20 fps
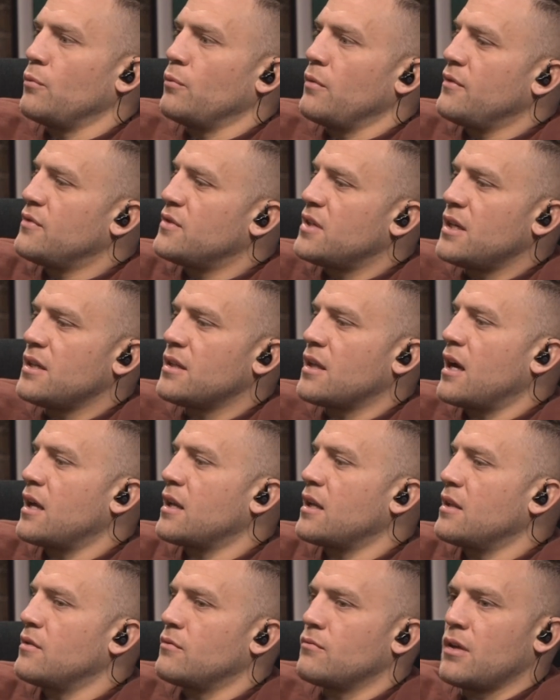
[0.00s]
we've seen that
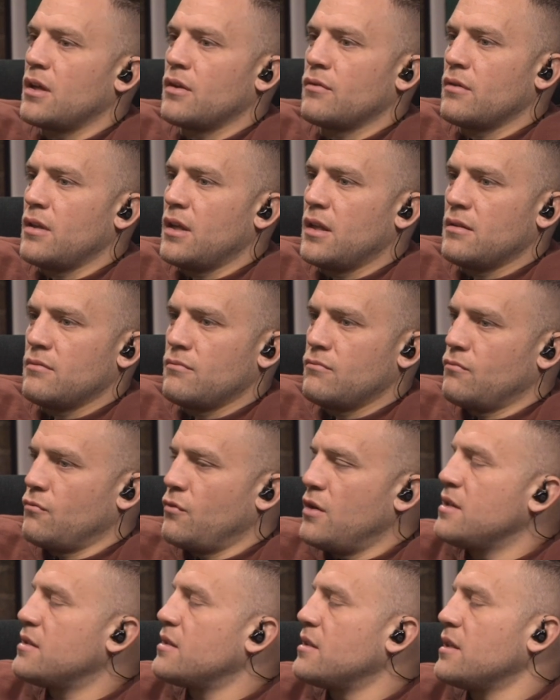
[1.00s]
in
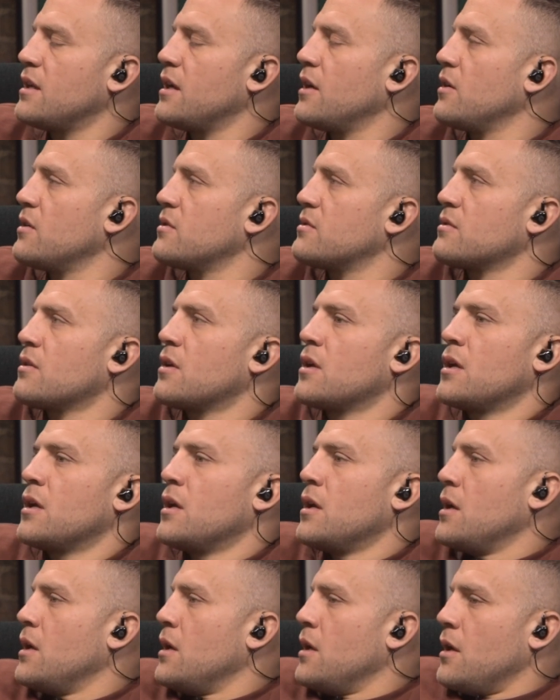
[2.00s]
recent years
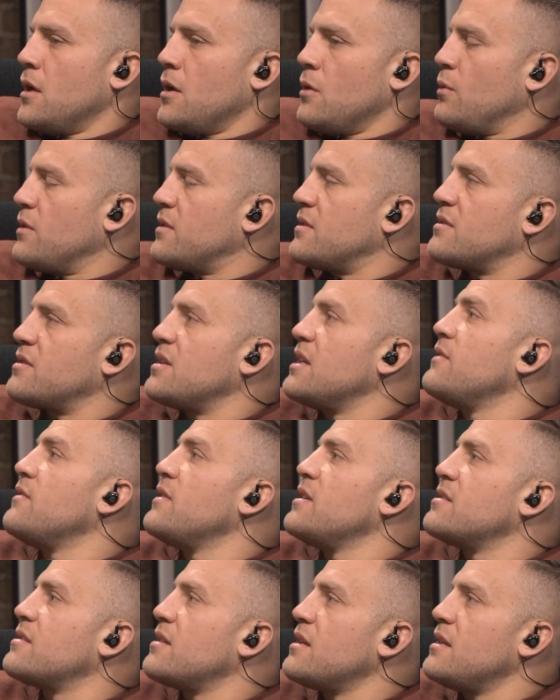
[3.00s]
with
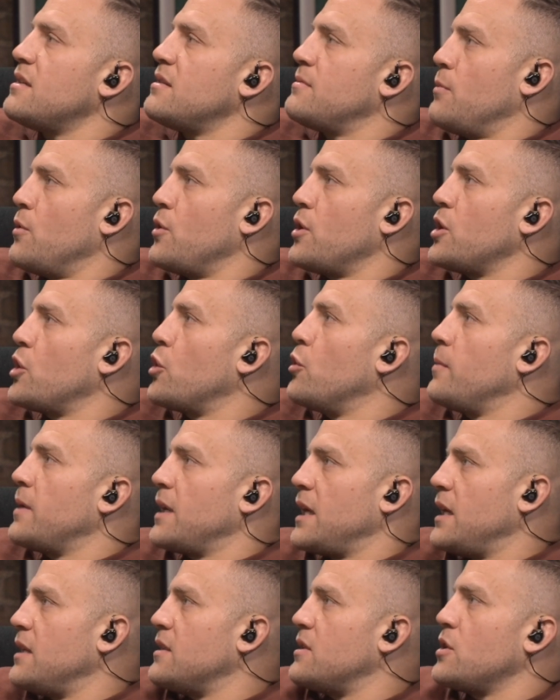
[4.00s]
CVC's money coming
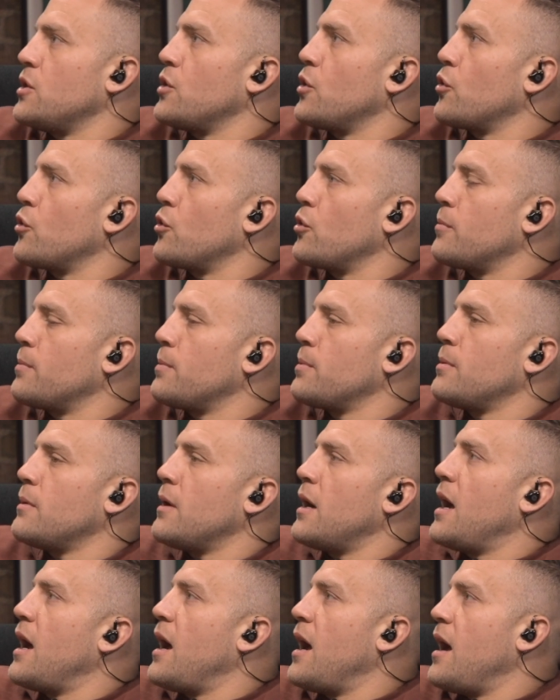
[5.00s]
into Europe,
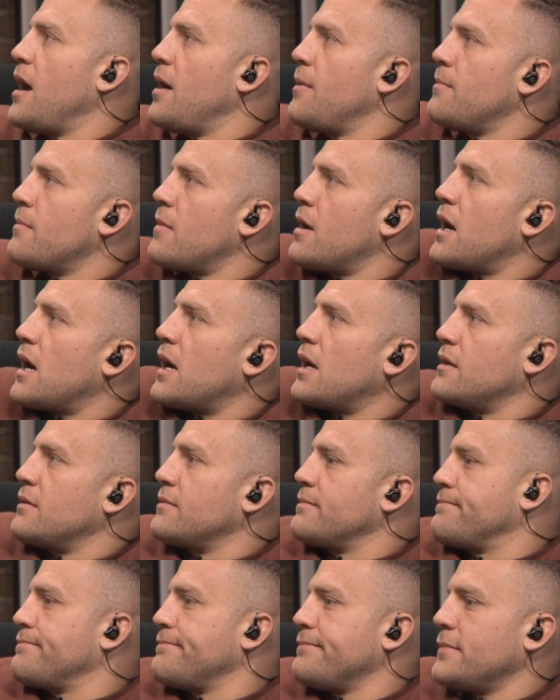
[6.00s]
and
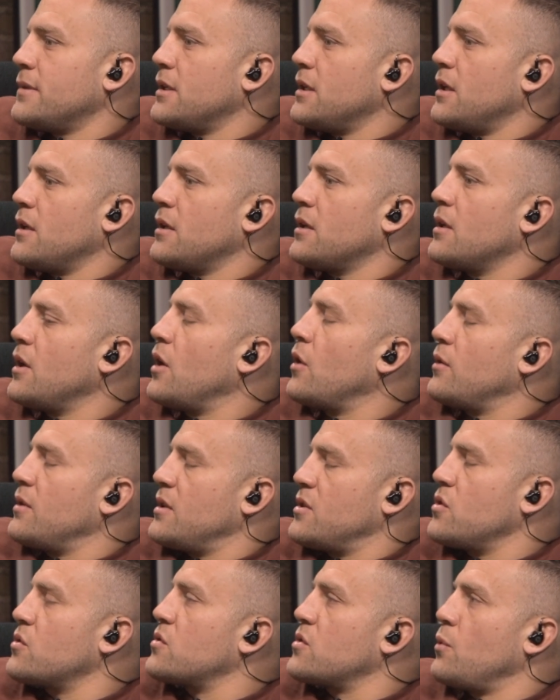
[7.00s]
it's
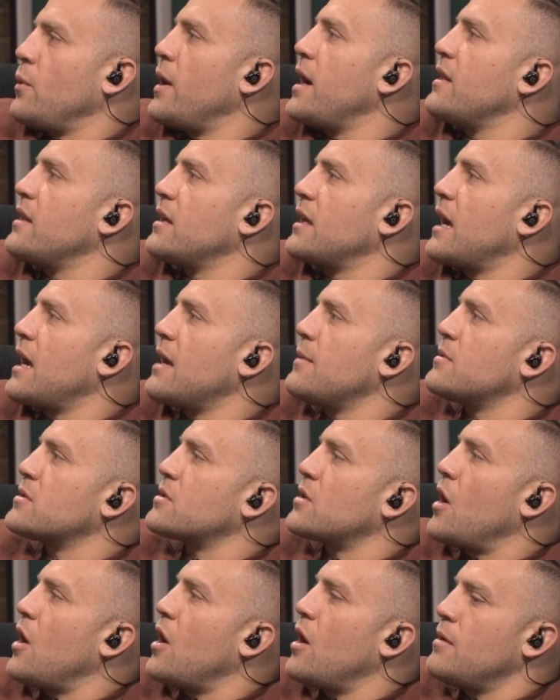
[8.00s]
just the way the game has
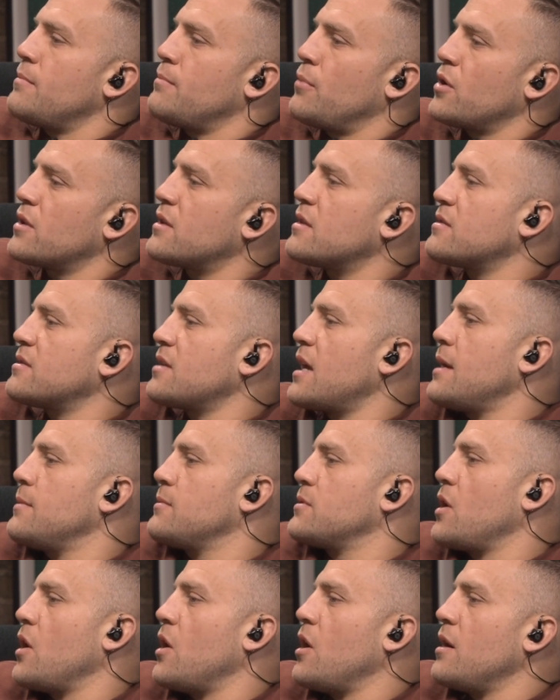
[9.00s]
gone. But at the same
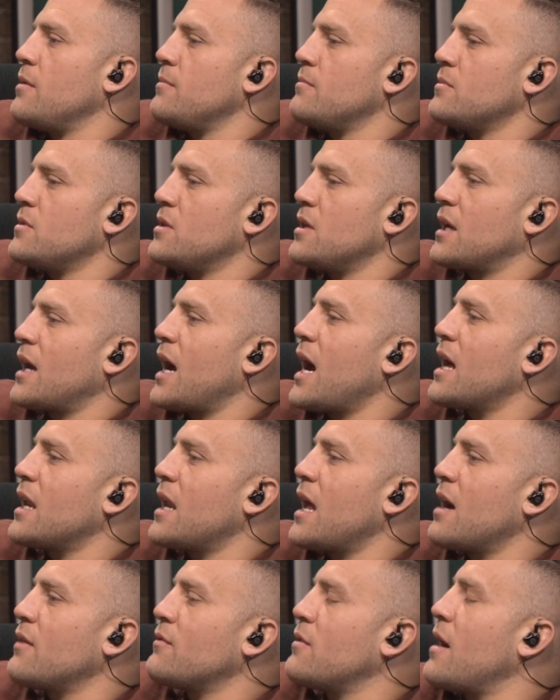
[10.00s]
time, you can't
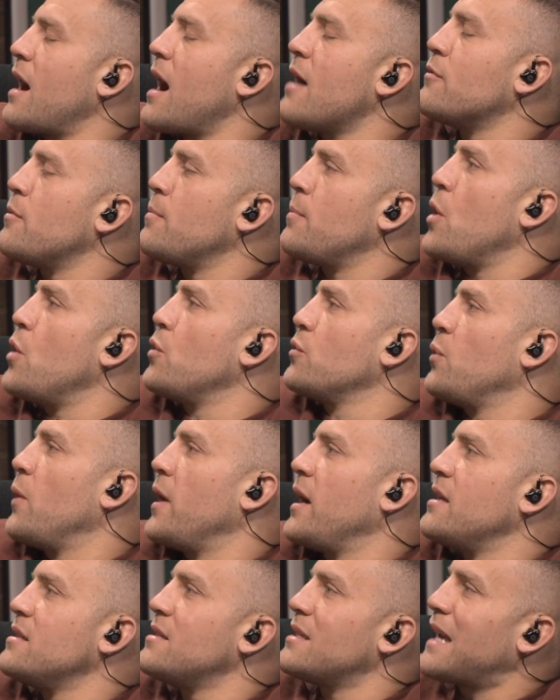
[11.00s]
have it both
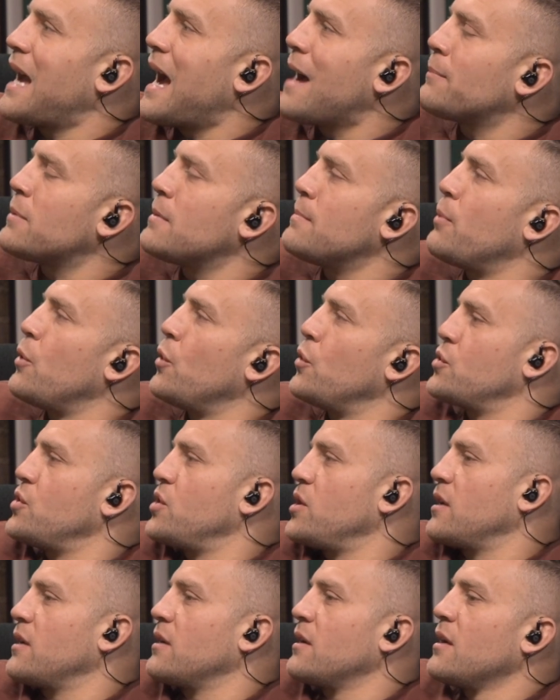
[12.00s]
ways. You can't be
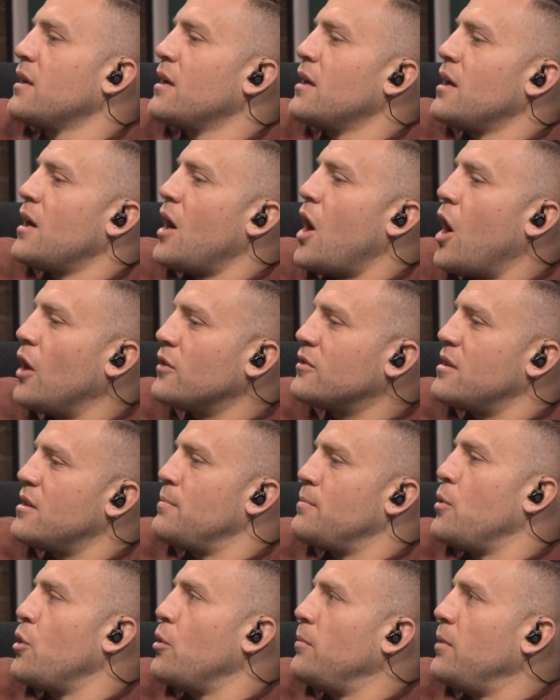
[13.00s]
pushing onto the
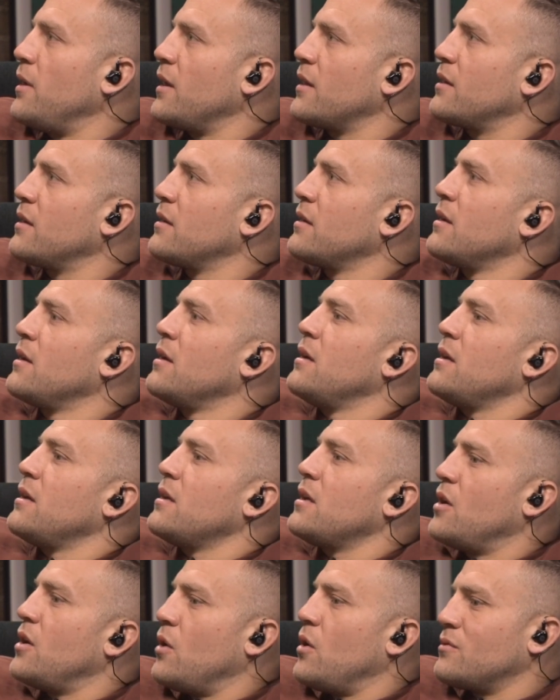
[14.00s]
public,
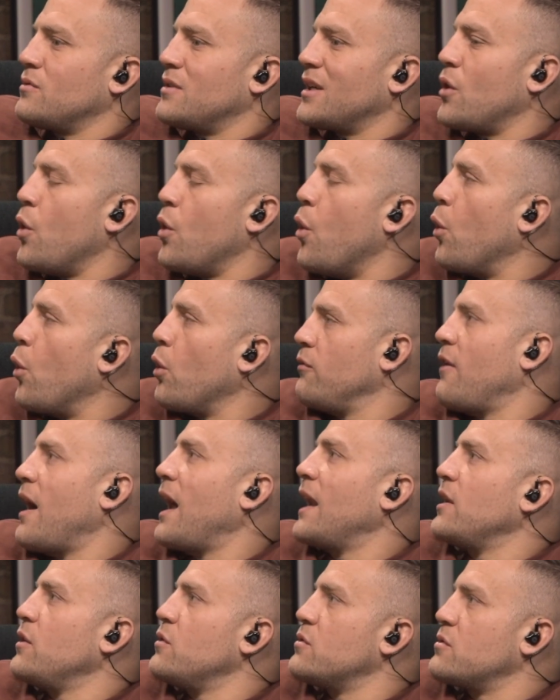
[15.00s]
the core
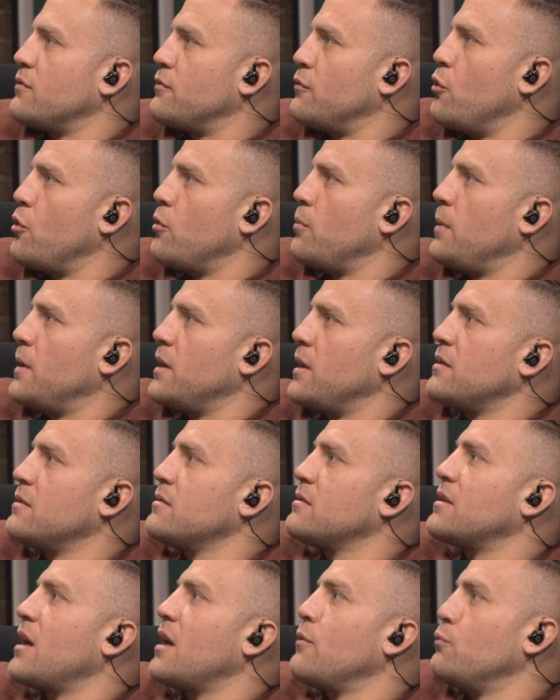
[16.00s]
values of rugby
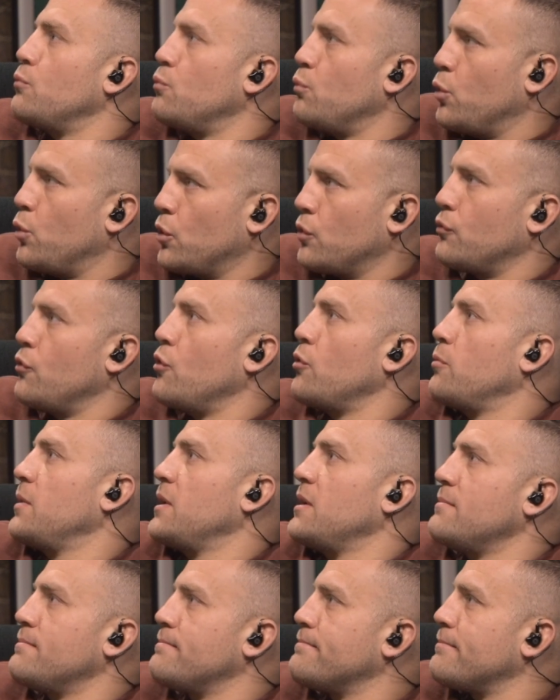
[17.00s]
that World
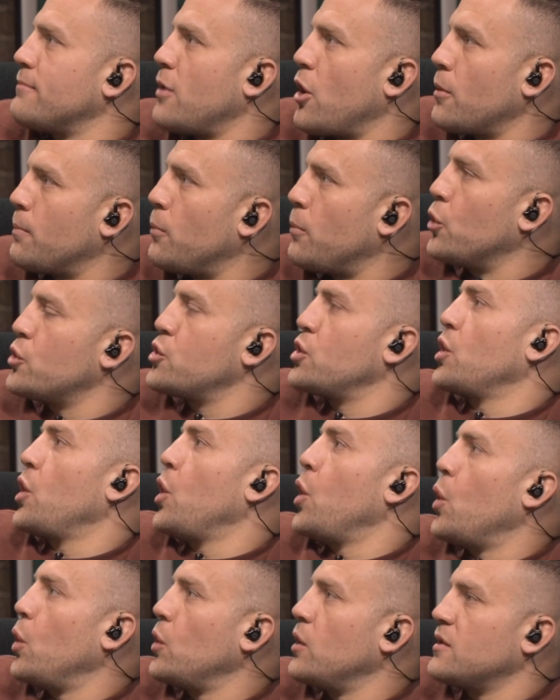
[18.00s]
Rugby are pushing
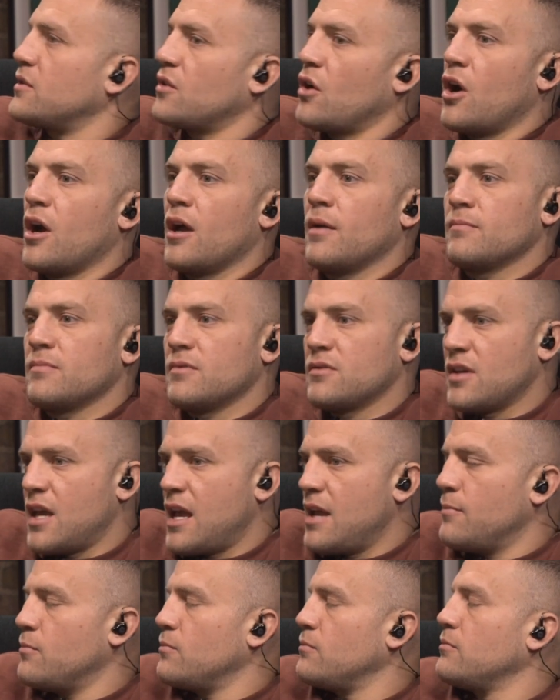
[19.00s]
all the time.
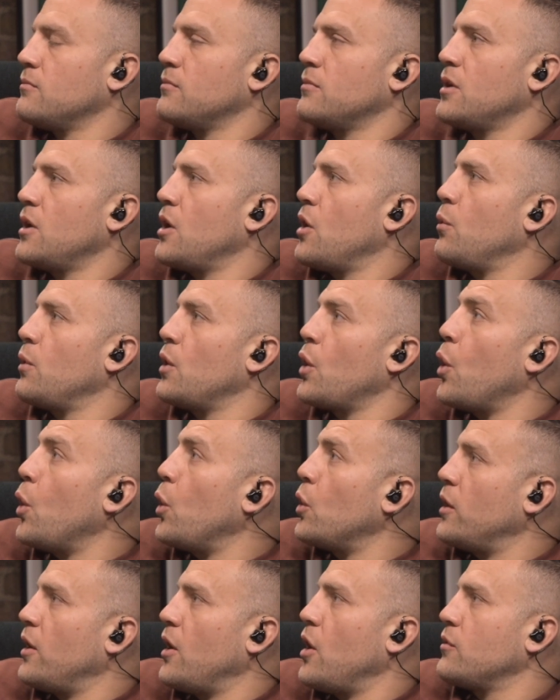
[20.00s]
Same, with
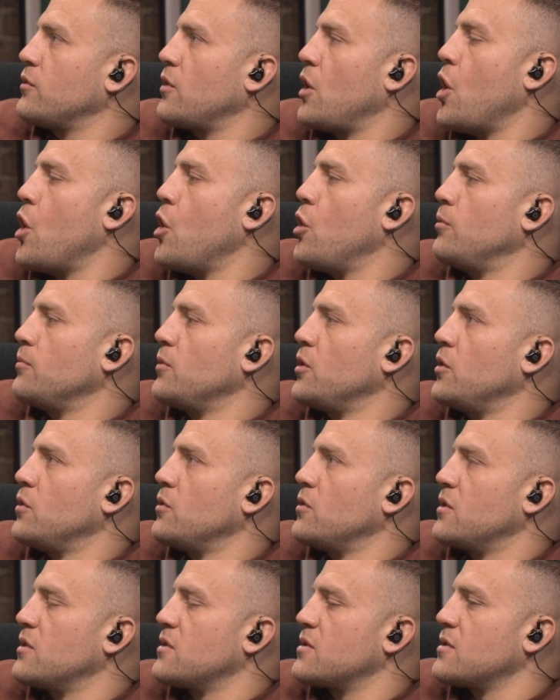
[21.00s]
all the home
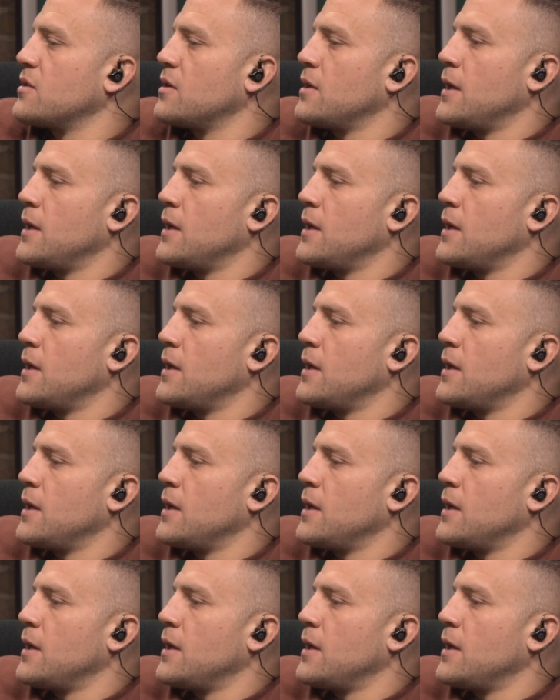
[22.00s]
unions.